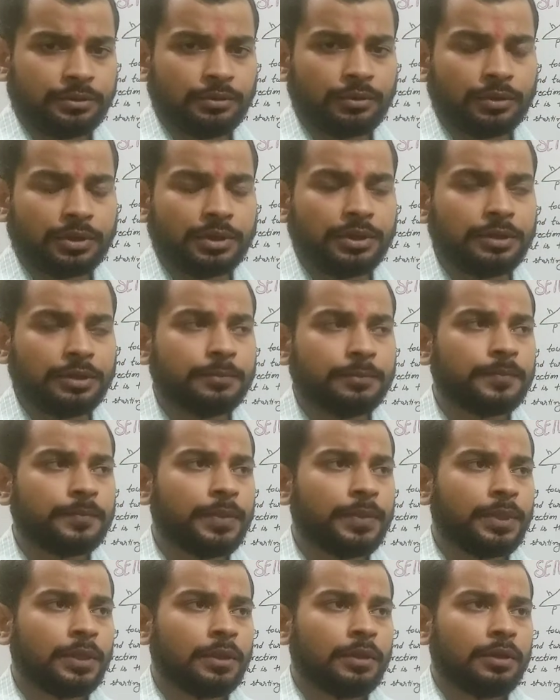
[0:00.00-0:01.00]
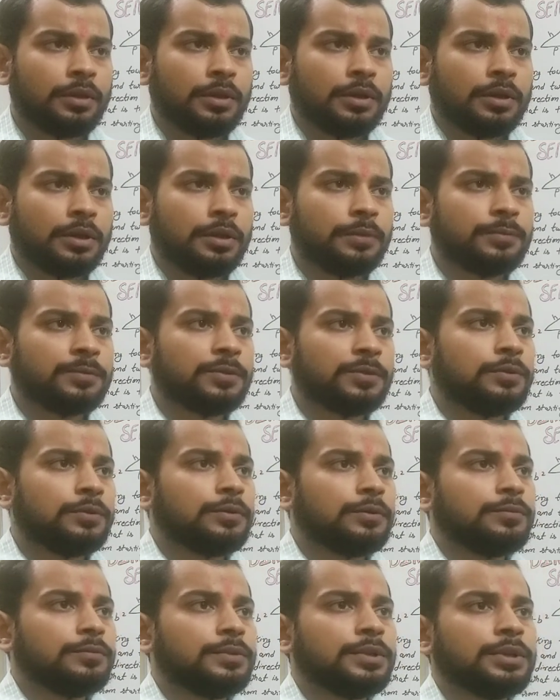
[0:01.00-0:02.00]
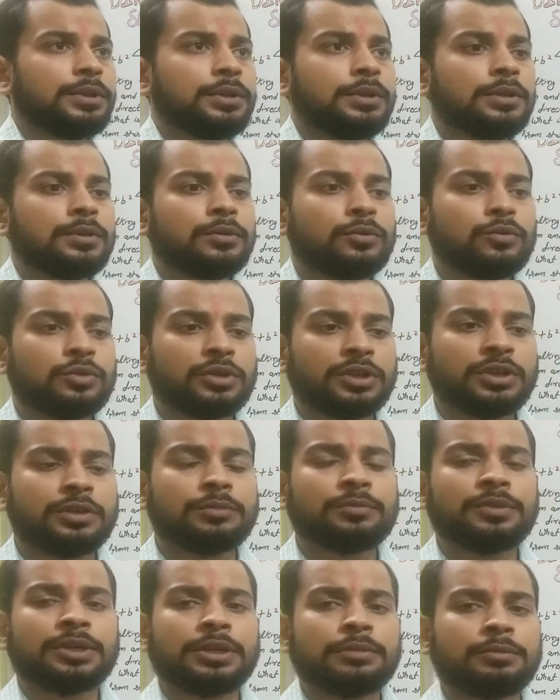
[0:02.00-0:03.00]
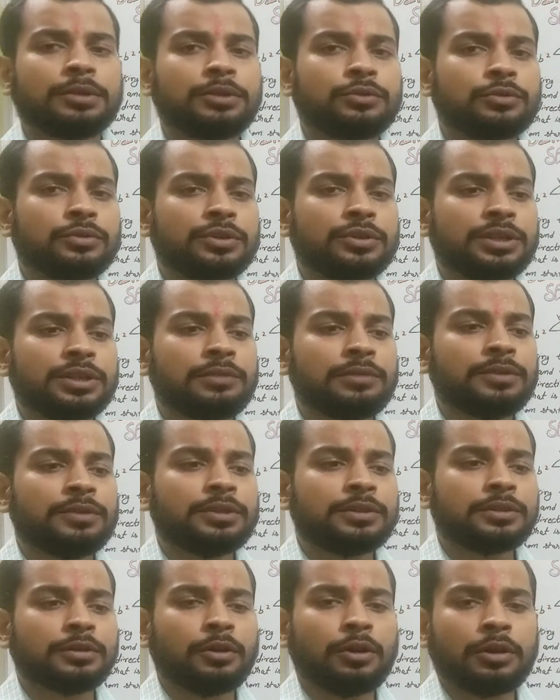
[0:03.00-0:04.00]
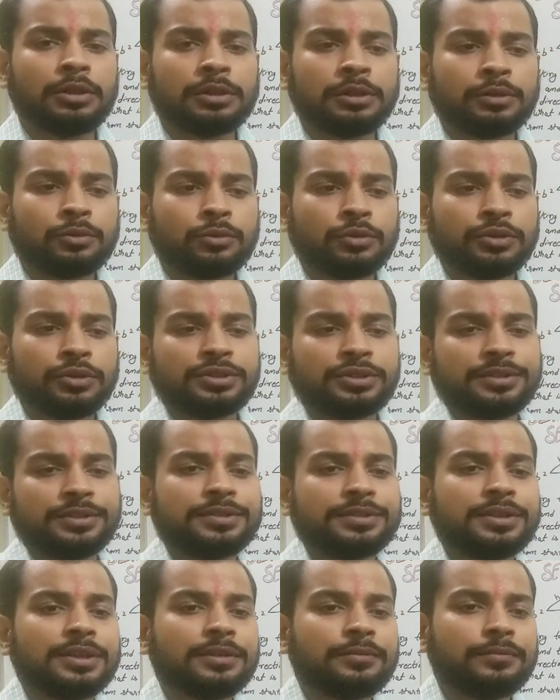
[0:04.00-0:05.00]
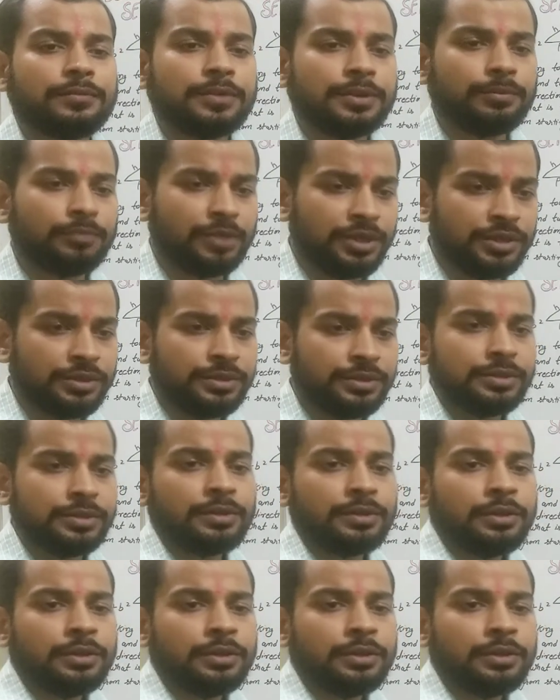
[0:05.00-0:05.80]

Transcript: Okay, if we wouldn't be able to deal with all the questions, then we must